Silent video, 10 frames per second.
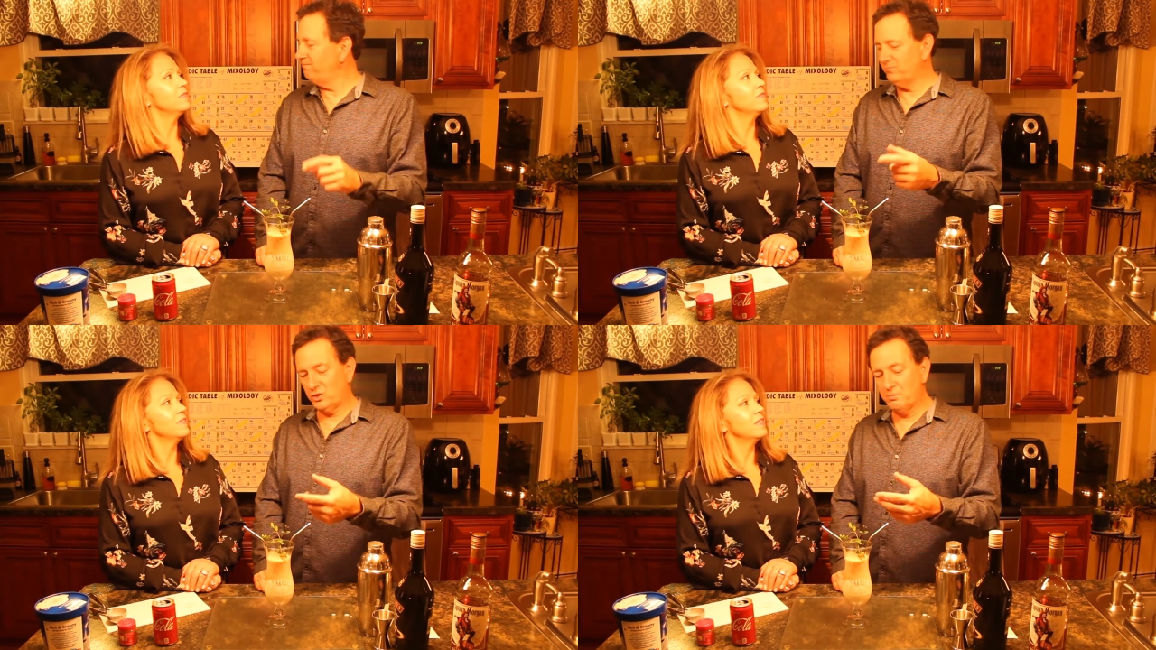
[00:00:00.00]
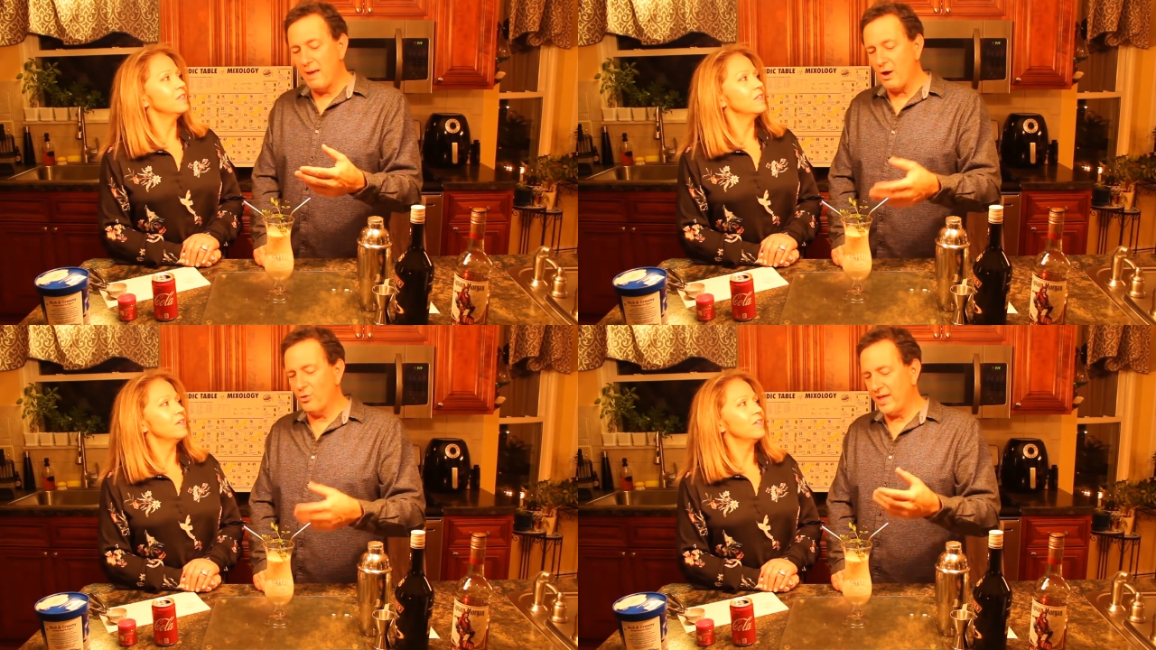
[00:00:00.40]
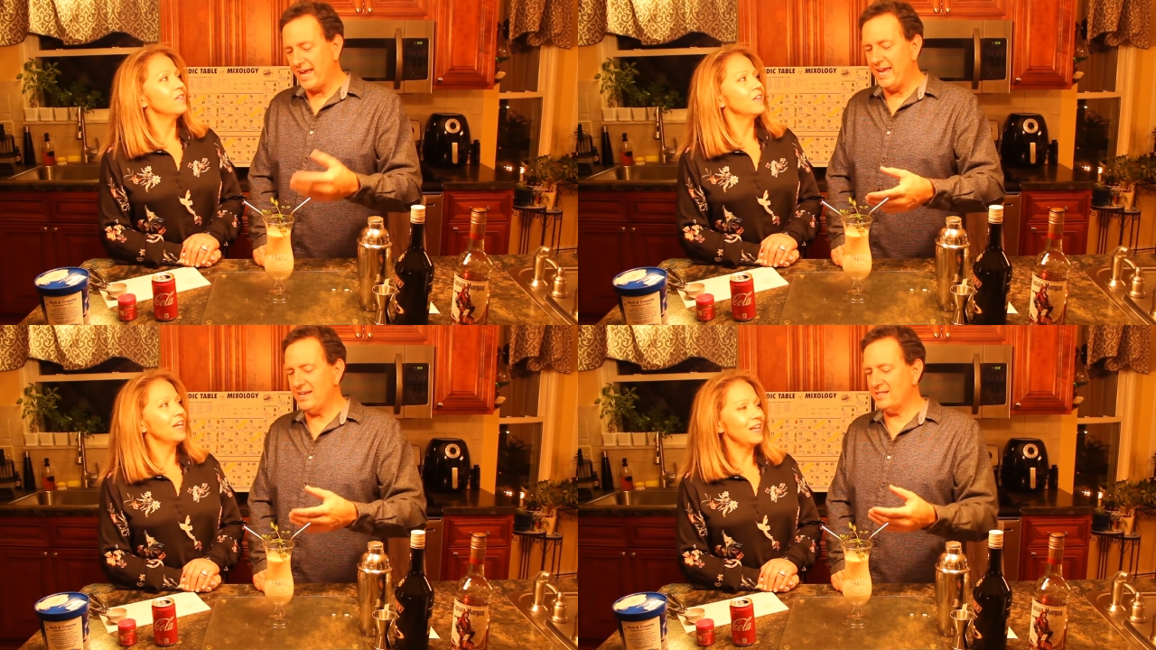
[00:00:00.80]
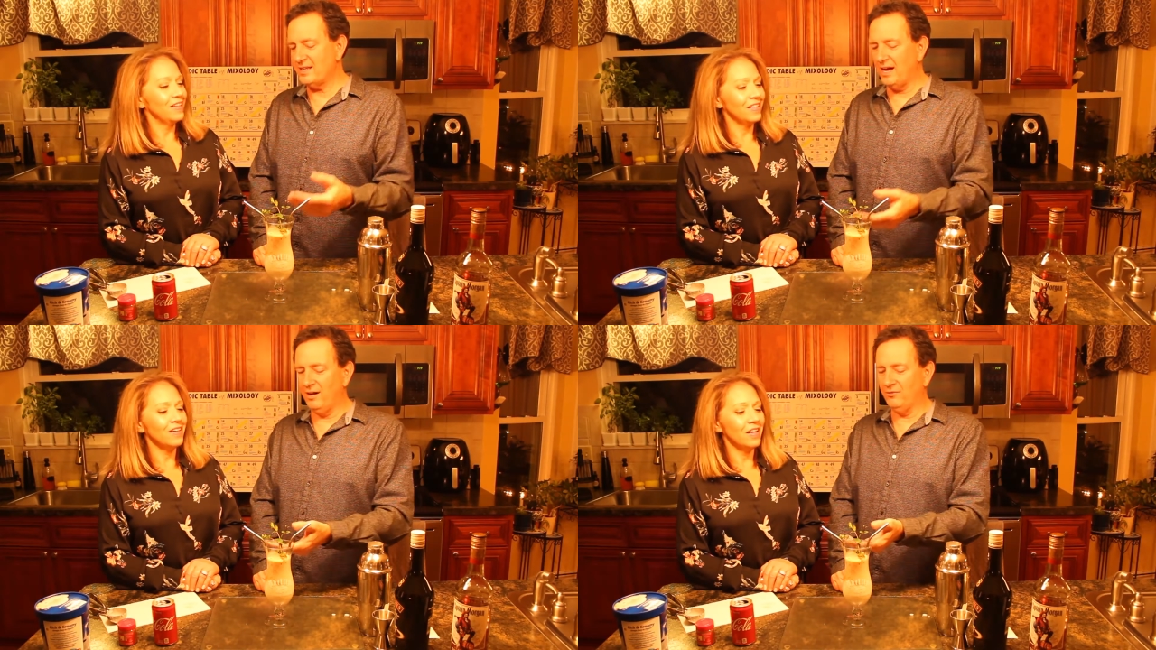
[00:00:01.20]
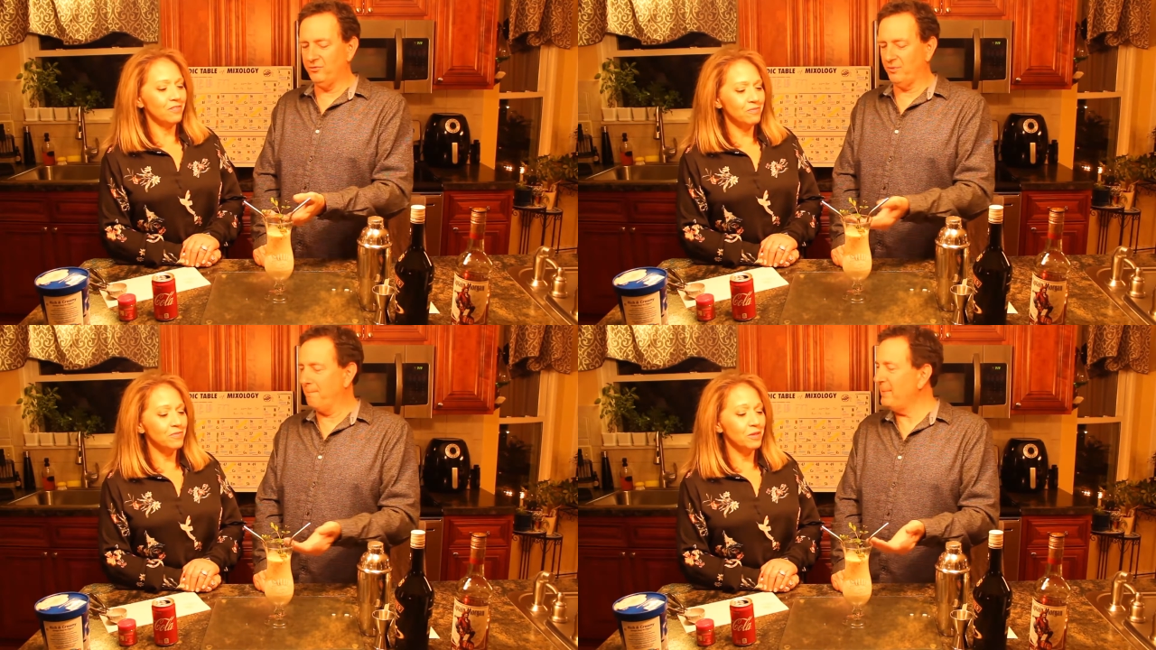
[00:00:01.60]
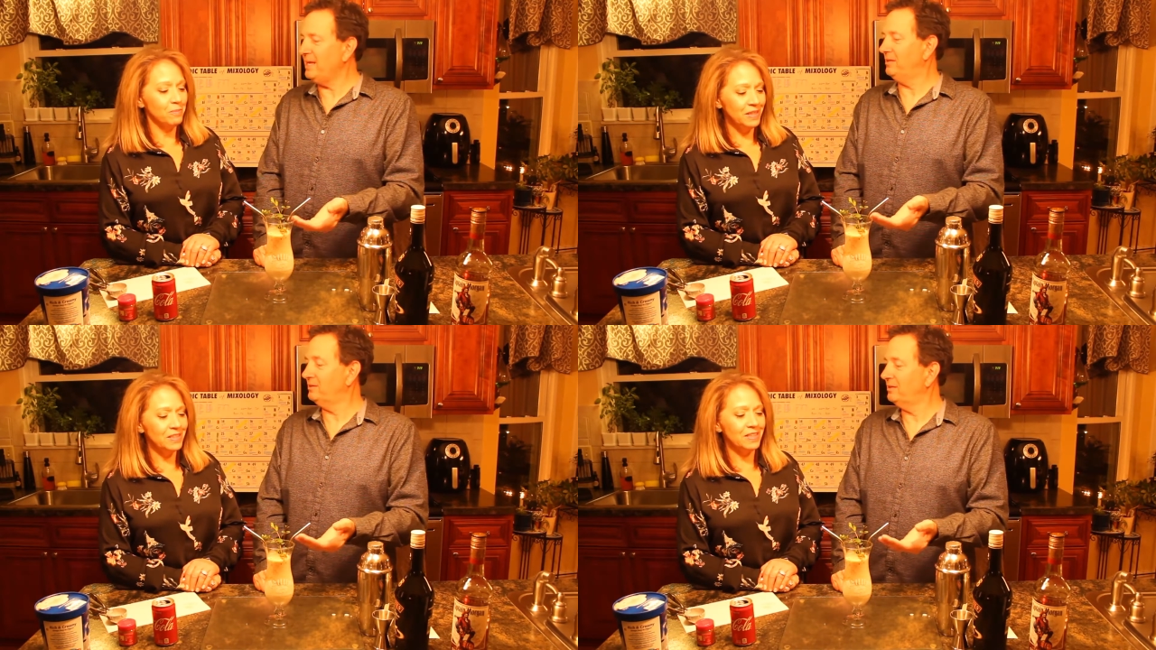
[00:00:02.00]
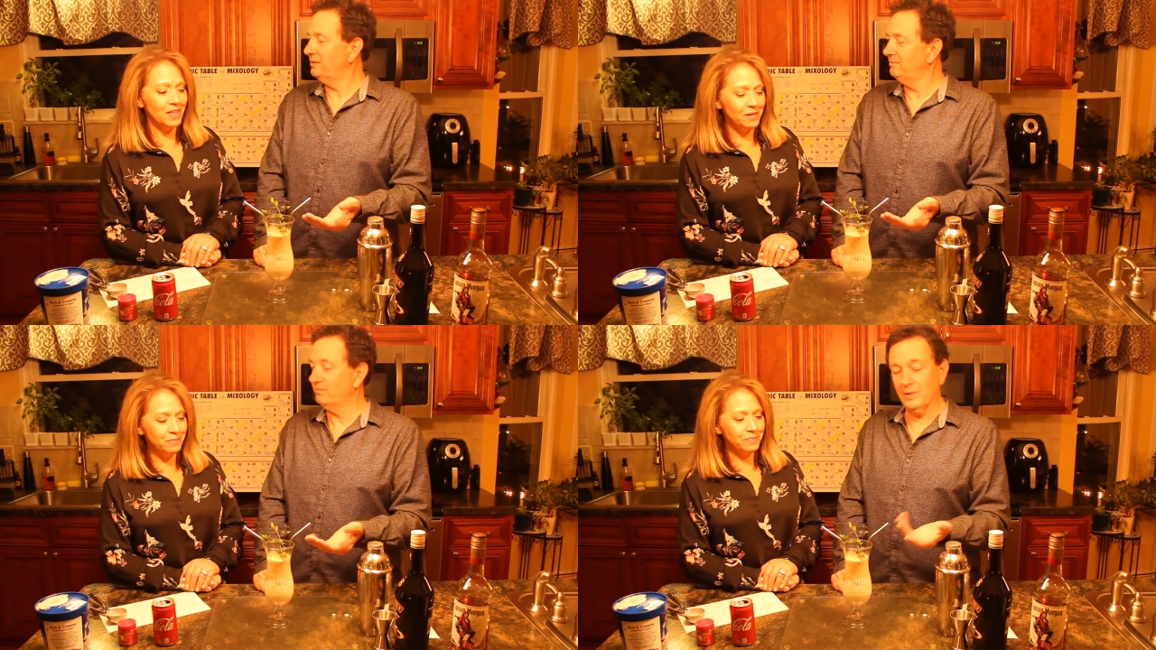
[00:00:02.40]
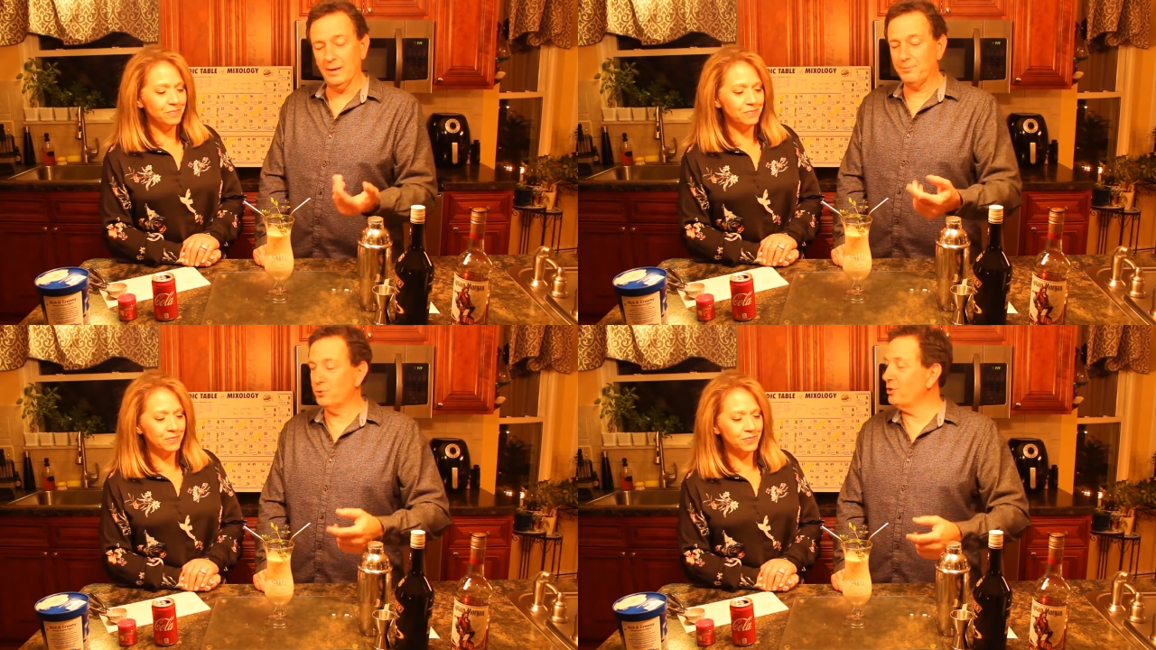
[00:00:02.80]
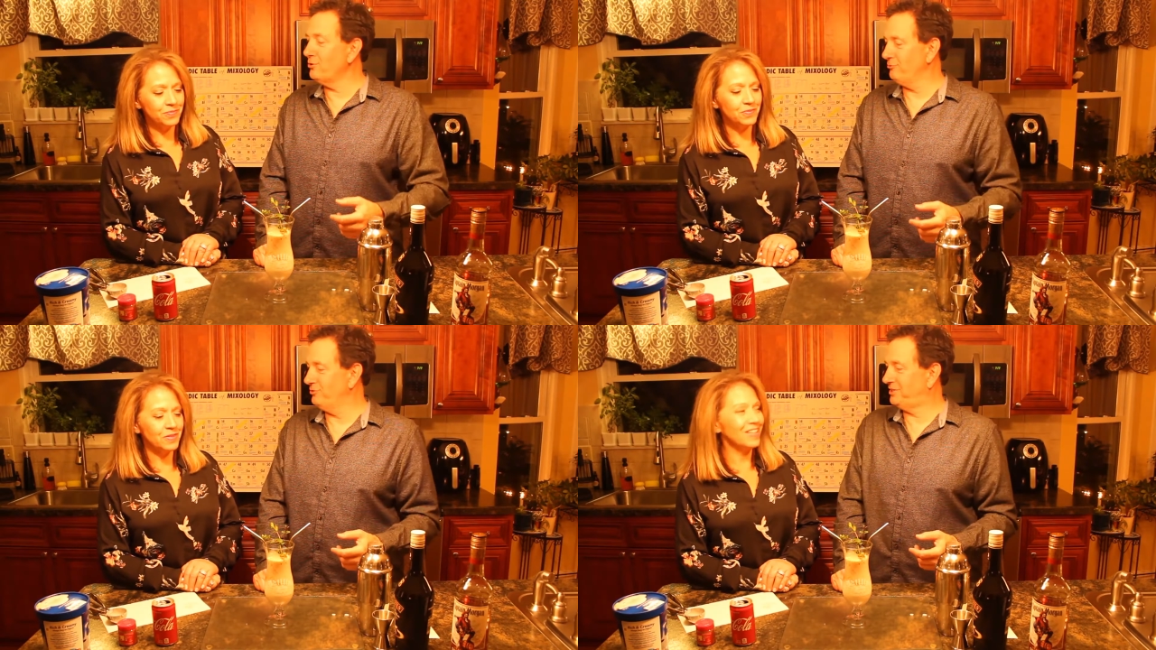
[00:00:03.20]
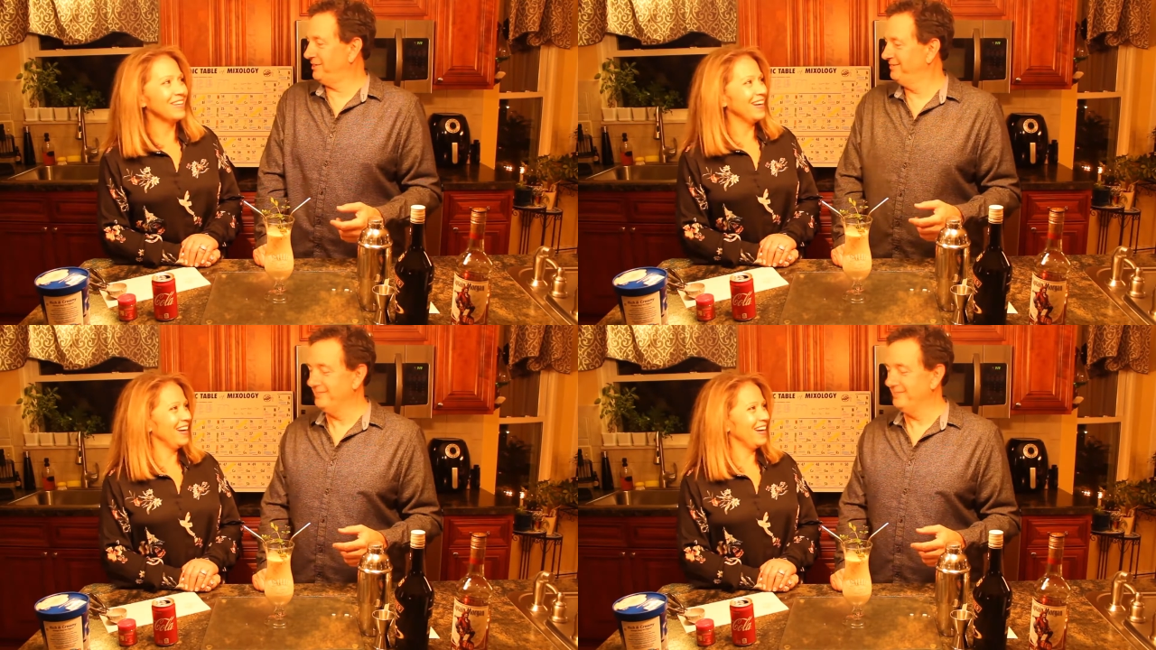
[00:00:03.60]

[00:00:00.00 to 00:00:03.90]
Speaker 1: smell the hint of uh, mint, mint yep. up your nose